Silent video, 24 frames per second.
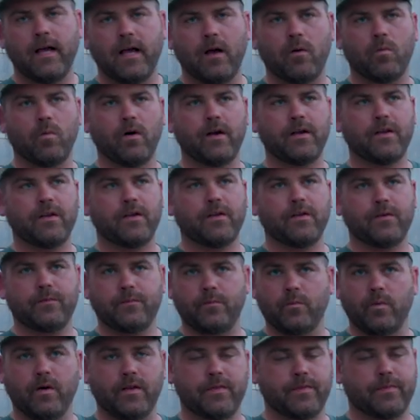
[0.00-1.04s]
And what
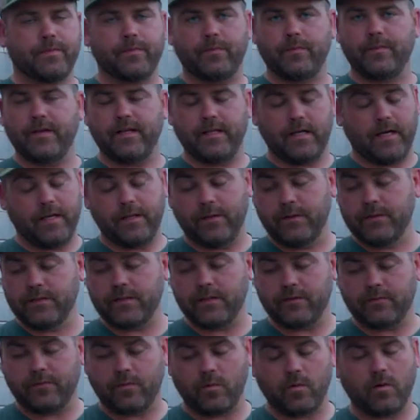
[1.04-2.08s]
what I
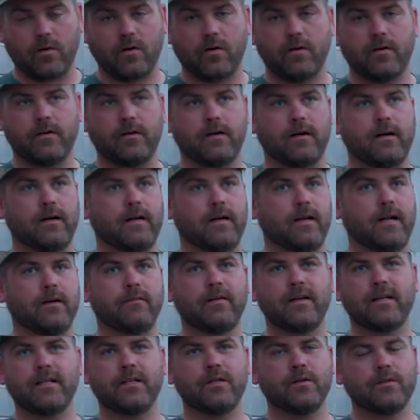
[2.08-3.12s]
use it for, and I've
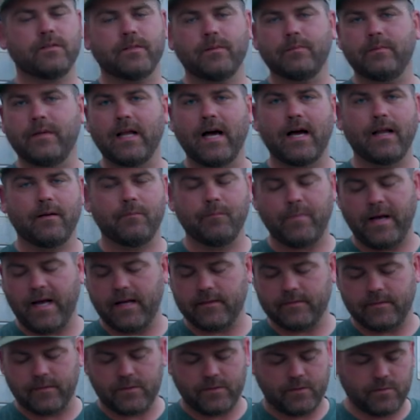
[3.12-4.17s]
had to use it not in
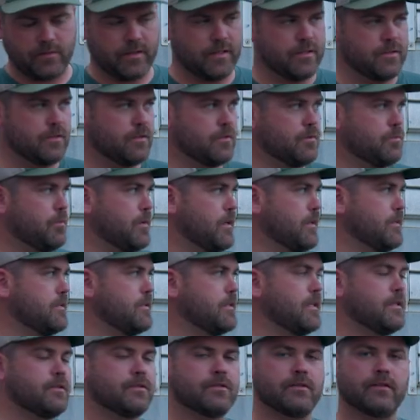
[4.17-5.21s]
bad situations, but
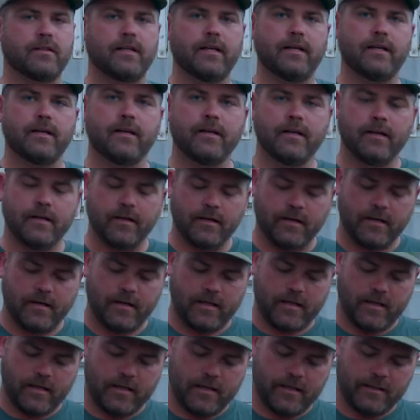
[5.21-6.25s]
essentially,
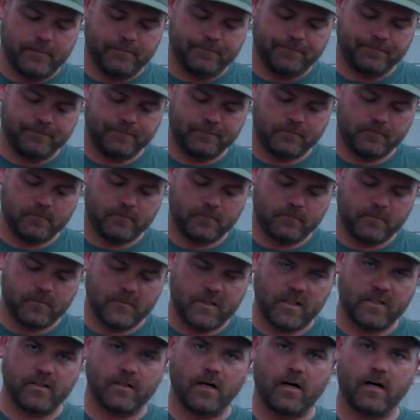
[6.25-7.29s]
um,
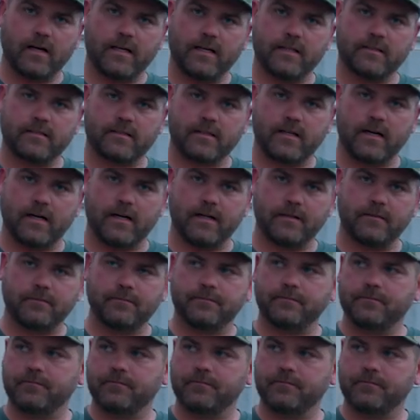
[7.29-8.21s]
dog gets cut,